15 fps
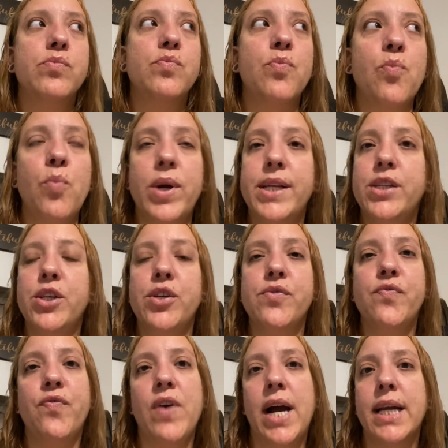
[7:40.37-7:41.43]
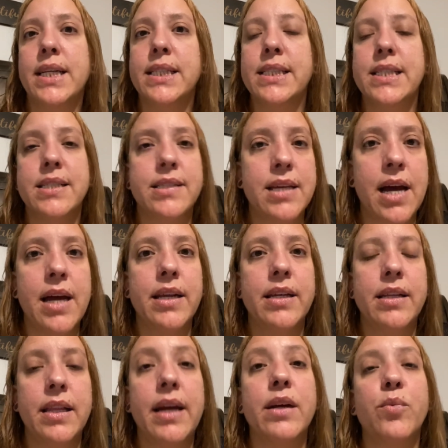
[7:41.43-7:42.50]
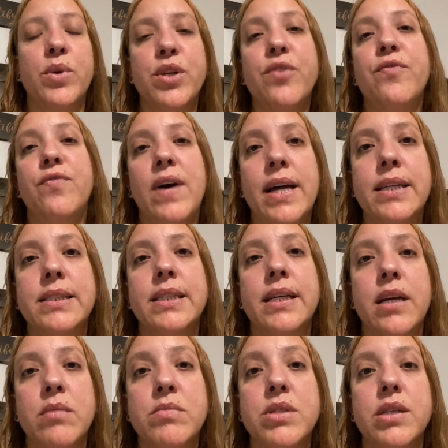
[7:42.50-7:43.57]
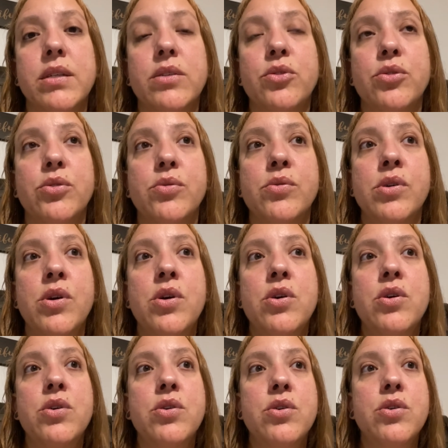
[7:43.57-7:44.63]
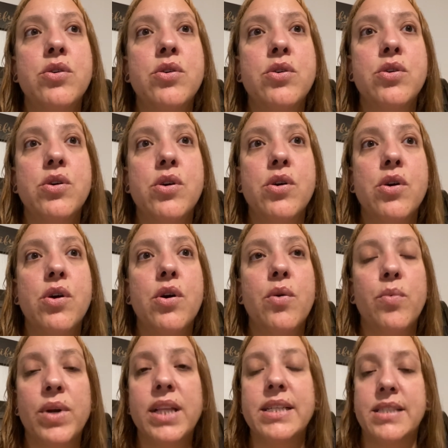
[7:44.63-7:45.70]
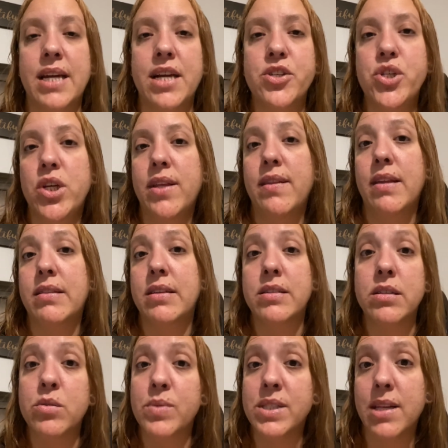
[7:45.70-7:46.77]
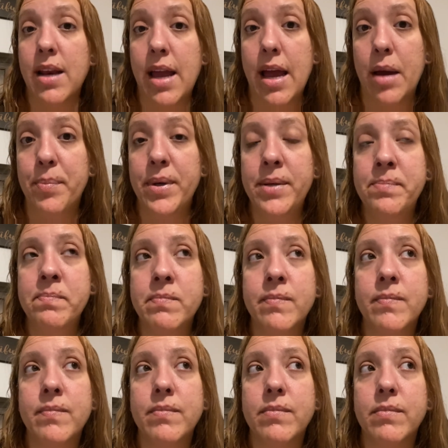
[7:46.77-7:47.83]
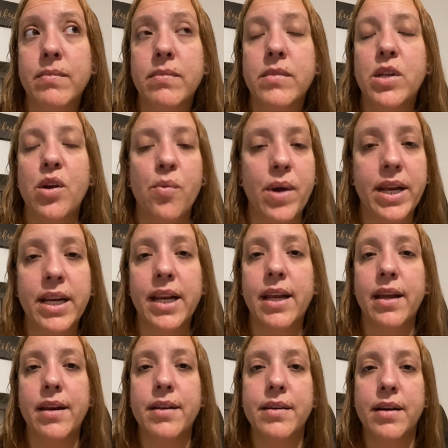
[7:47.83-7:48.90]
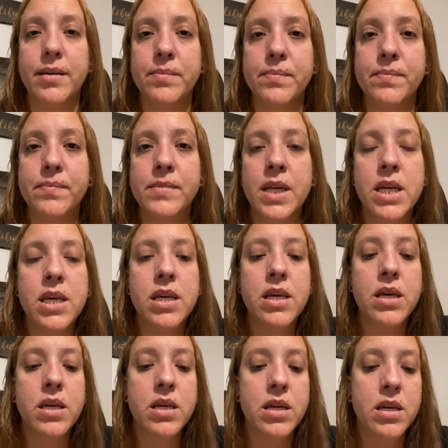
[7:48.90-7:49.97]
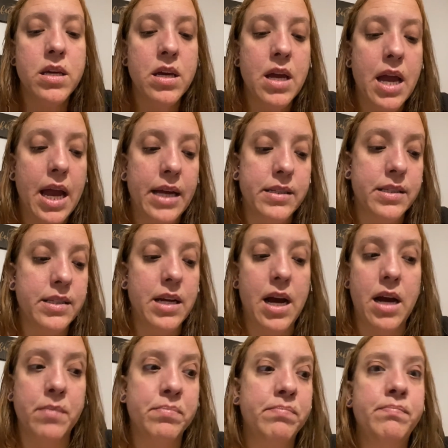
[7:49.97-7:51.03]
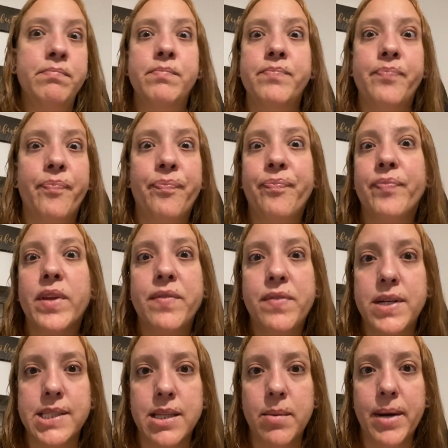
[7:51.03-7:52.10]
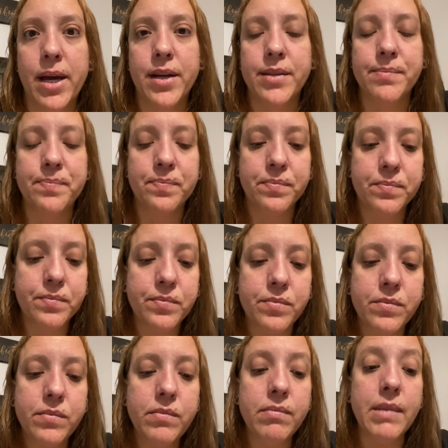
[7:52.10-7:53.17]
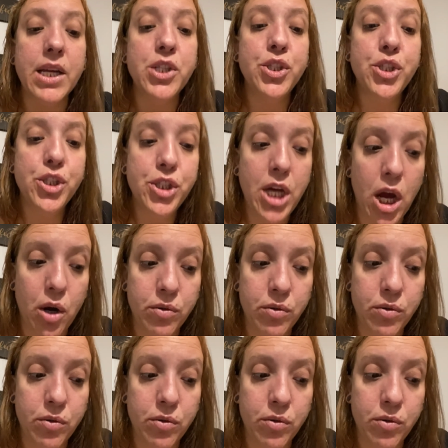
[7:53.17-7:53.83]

when you finally decided, like when you finally come to realization that this is what's going to happen, you're ready to get it done and stop fussing about it. So,